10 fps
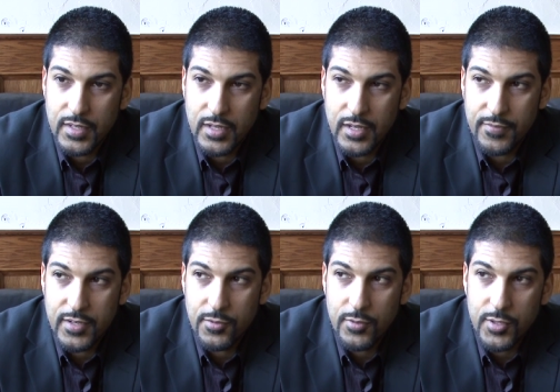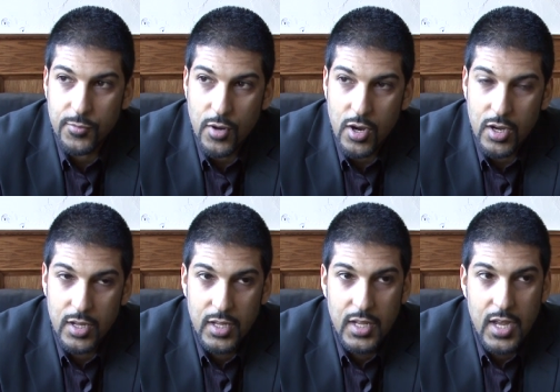I find it really raw.
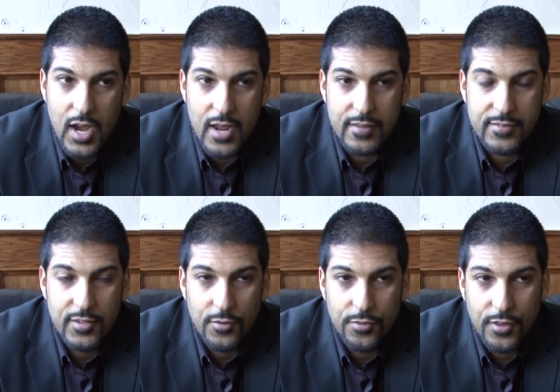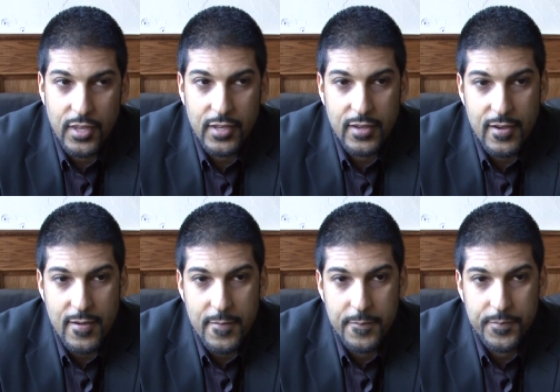I still think, you
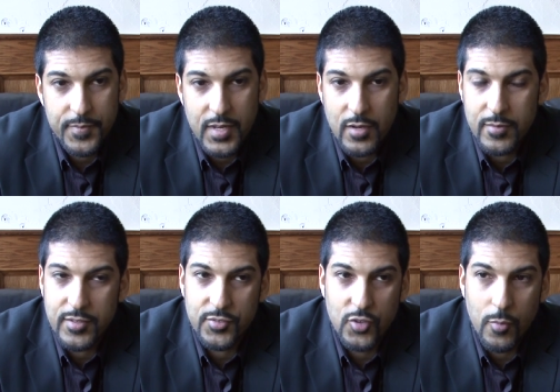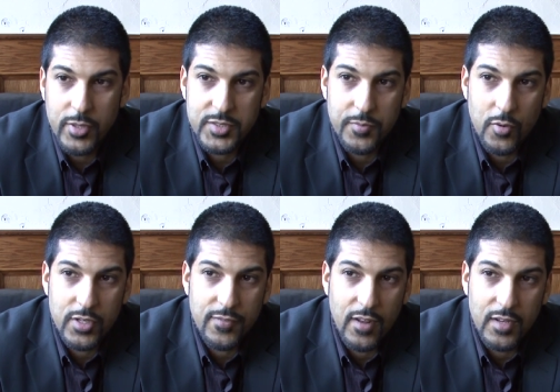know, there's so much more
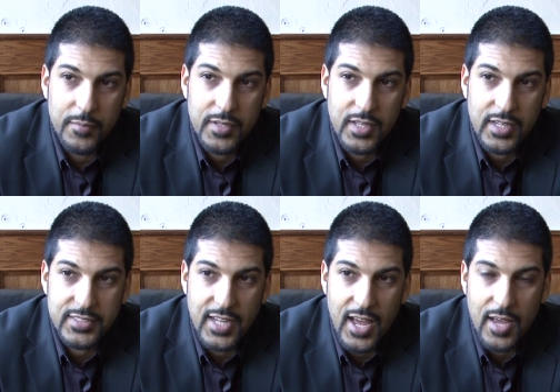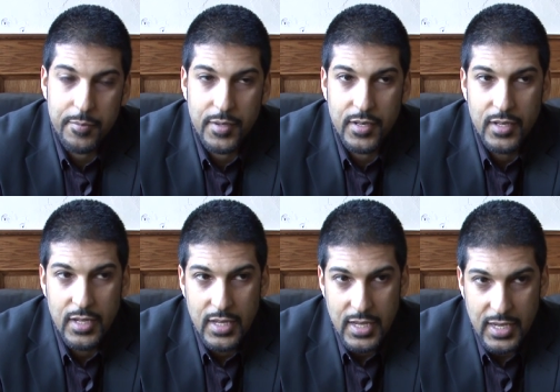development that needs to happen
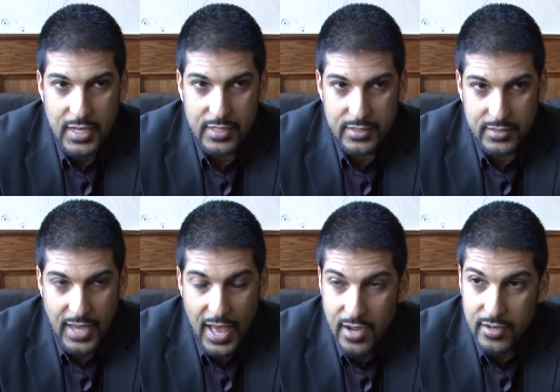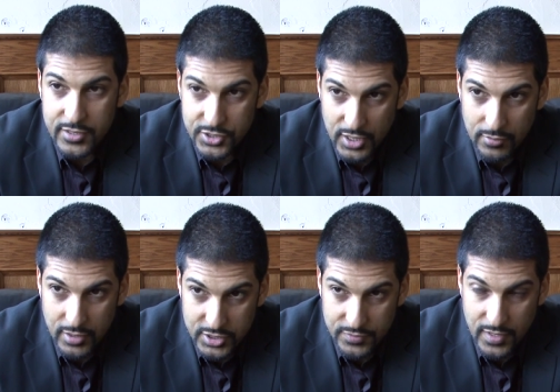in Canada in general,
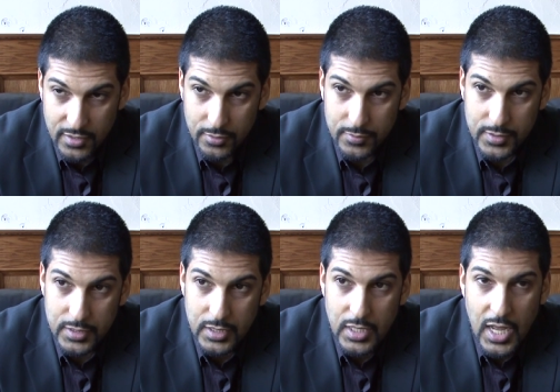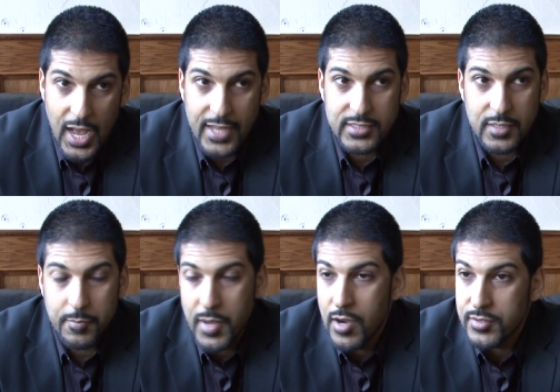not just Vancouver, as
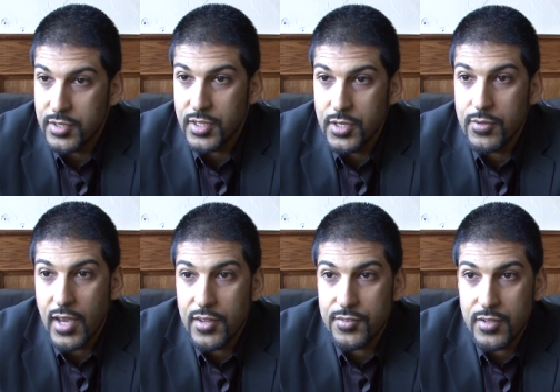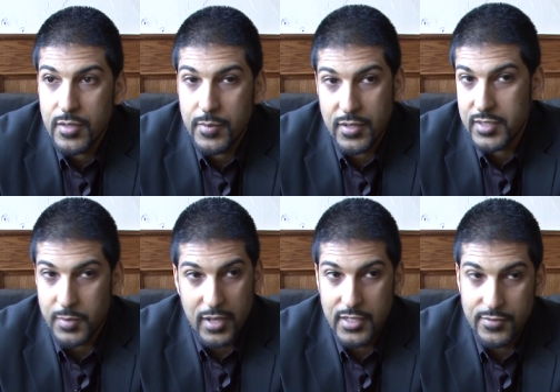compared to the UK scene, because
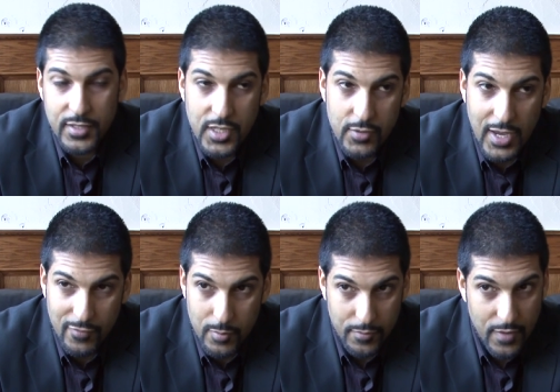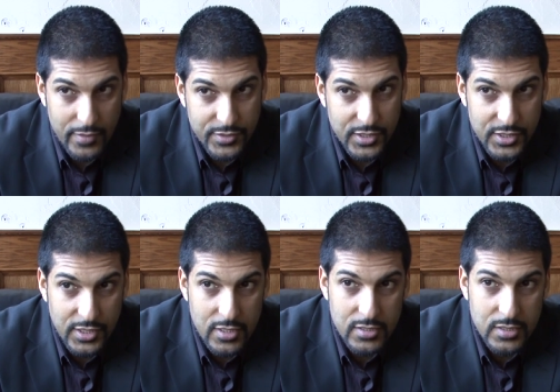I lived in the UK for about 5 or 6
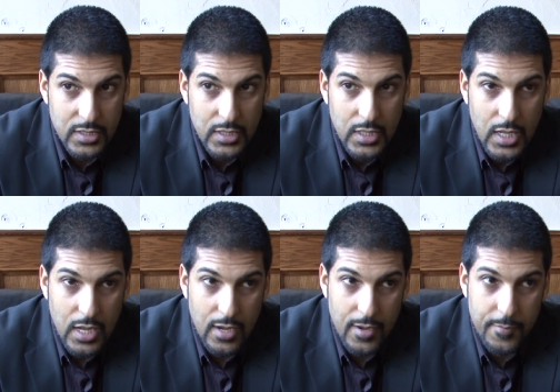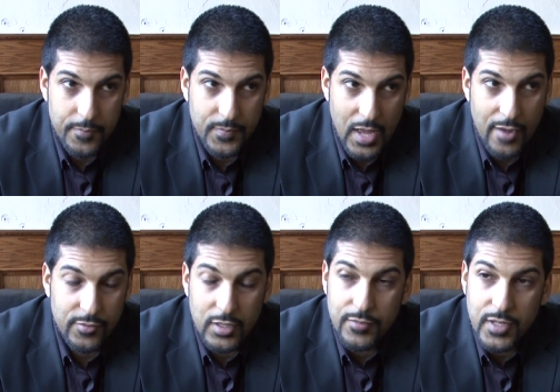years
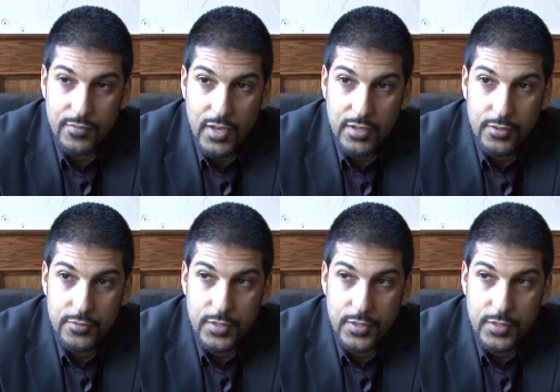after living in Vancouver.